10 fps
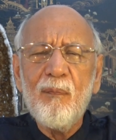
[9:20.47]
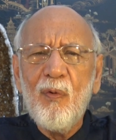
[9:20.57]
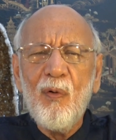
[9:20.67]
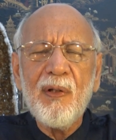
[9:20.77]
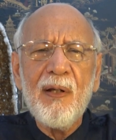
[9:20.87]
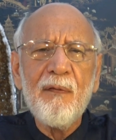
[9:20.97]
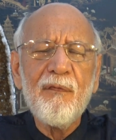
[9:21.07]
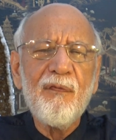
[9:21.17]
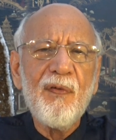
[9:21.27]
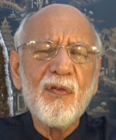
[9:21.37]
more than a
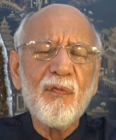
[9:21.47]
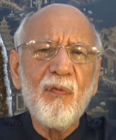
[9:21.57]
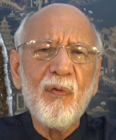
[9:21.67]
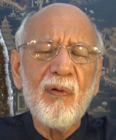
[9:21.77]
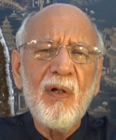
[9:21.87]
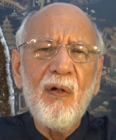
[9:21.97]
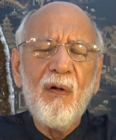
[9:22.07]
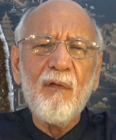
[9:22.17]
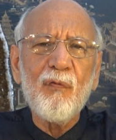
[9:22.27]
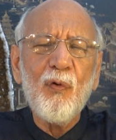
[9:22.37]
fistful
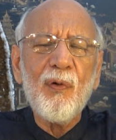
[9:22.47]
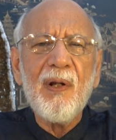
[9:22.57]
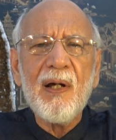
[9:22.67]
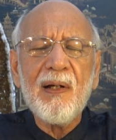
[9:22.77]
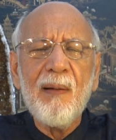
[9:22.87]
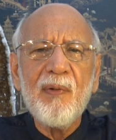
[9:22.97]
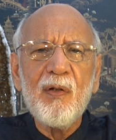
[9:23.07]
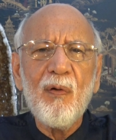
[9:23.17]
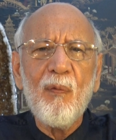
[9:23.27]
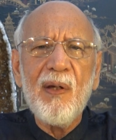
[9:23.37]
of good luck
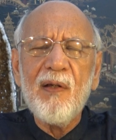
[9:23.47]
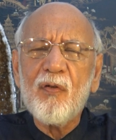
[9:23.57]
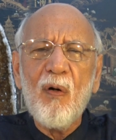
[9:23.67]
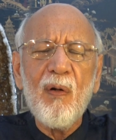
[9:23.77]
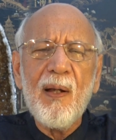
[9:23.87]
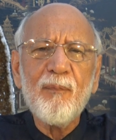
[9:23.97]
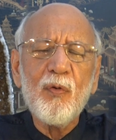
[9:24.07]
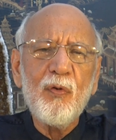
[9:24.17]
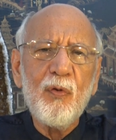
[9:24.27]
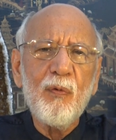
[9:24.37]
coming your way. It's all up
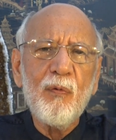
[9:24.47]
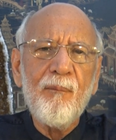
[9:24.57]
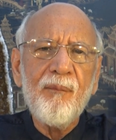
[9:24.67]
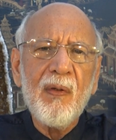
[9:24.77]
to you.